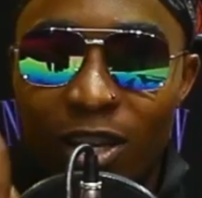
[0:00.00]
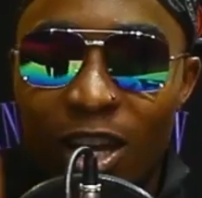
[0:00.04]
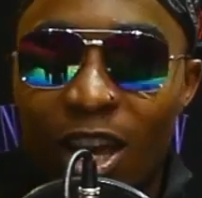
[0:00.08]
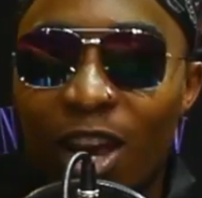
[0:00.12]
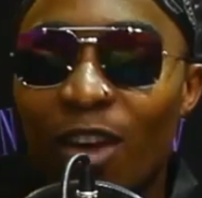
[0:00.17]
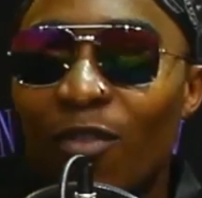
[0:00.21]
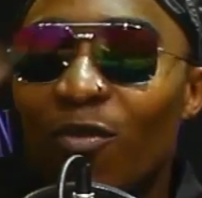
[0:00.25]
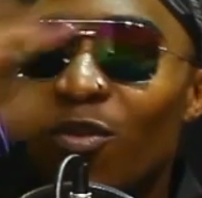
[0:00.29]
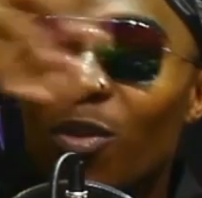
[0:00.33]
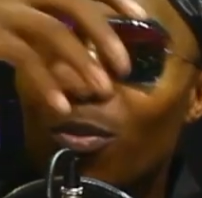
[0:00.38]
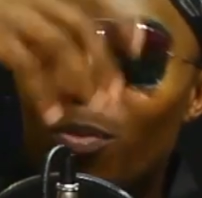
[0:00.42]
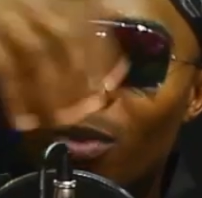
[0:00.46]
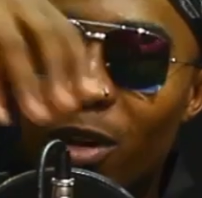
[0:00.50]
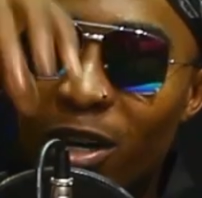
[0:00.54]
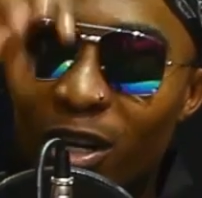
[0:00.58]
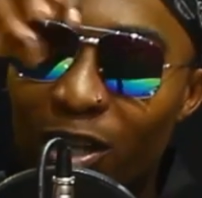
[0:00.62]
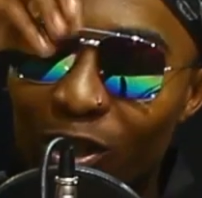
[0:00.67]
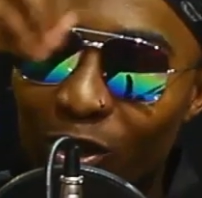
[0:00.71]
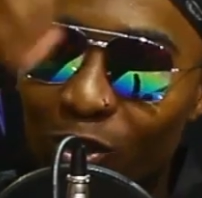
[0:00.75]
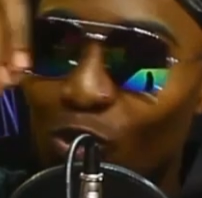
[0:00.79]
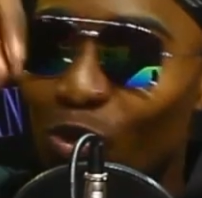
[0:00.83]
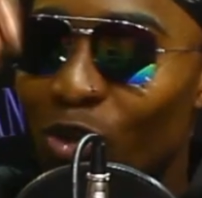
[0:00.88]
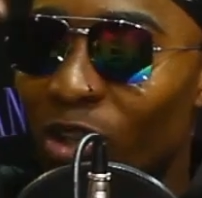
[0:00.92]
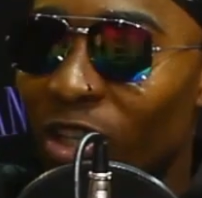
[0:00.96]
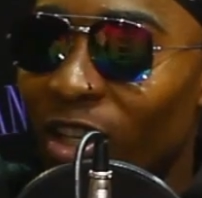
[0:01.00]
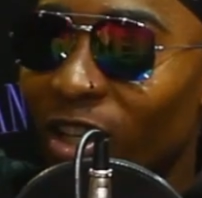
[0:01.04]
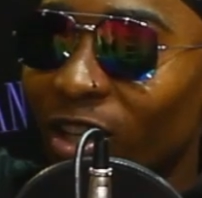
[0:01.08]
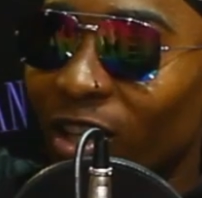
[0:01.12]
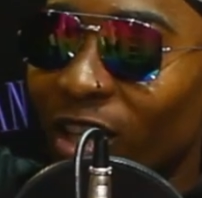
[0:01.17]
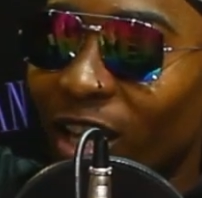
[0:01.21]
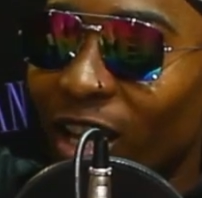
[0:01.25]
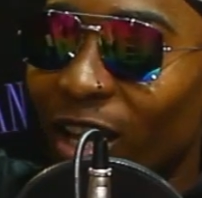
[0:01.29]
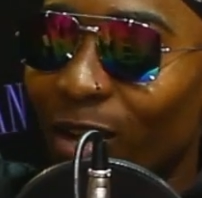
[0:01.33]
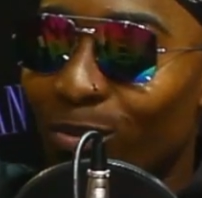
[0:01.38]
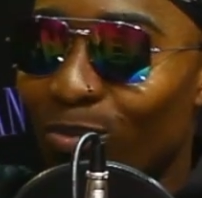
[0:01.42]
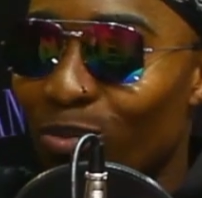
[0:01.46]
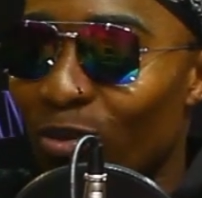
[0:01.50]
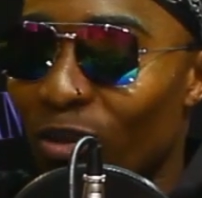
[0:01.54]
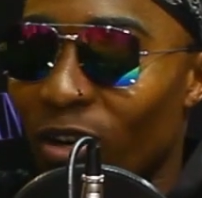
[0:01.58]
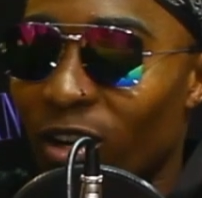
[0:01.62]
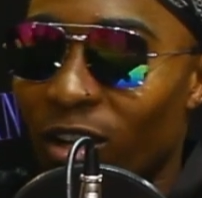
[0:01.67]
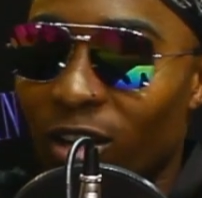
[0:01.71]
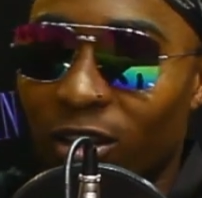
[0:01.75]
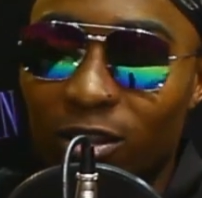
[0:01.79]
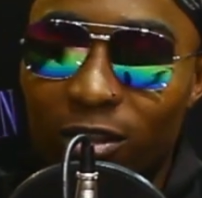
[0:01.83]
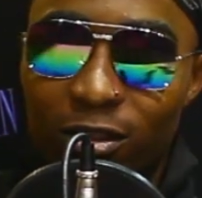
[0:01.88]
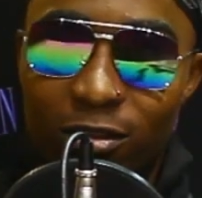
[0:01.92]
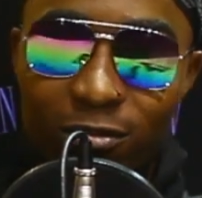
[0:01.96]
everybody's using their
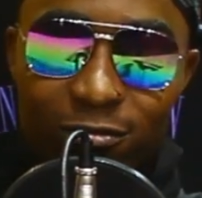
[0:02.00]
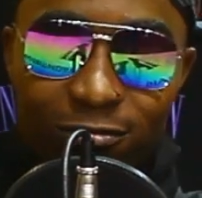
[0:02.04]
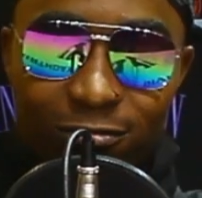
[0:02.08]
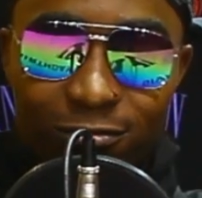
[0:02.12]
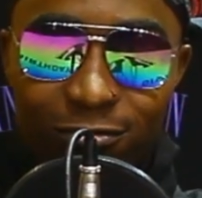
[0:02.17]
products.